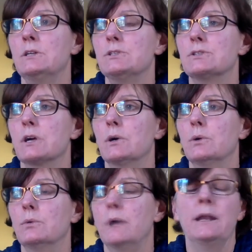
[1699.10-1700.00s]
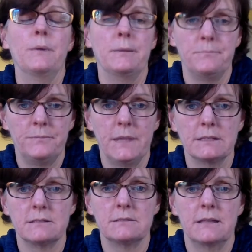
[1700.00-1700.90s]
So anyway,
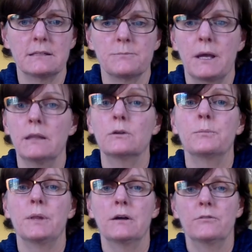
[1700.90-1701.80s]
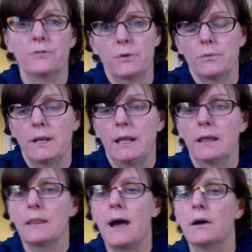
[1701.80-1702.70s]
that's my little plug for
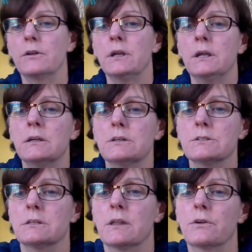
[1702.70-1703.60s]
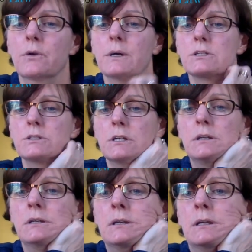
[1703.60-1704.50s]
reading aloud. Here's another
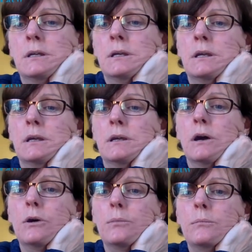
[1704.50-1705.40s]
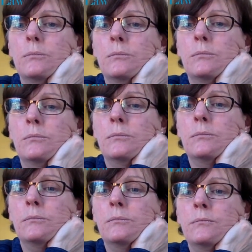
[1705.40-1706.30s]
question. Oh,
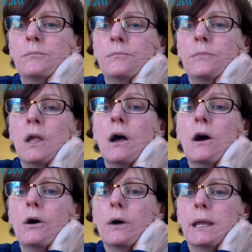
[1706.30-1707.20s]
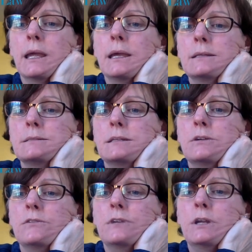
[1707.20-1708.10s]
I can't see
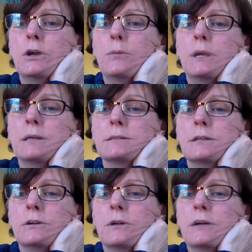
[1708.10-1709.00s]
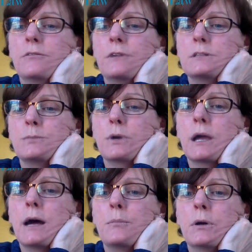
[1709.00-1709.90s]
your video because I don't have
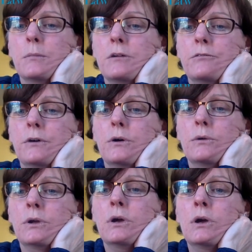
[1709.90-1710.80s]
Facebook app on my phone.